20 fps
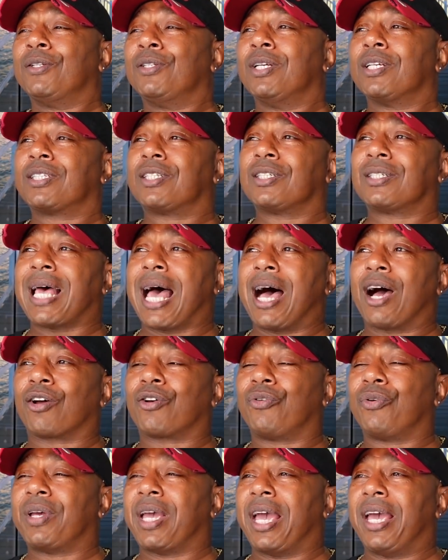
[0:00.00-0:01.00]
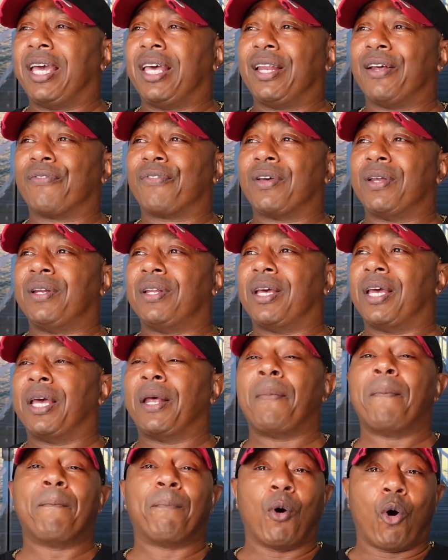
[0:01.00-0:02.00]
This is how creative
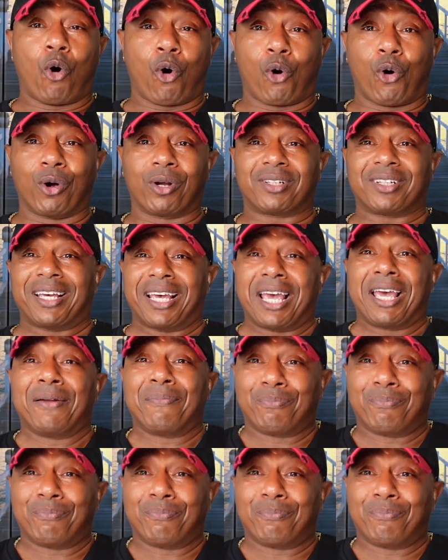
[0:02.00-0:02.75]
and bored,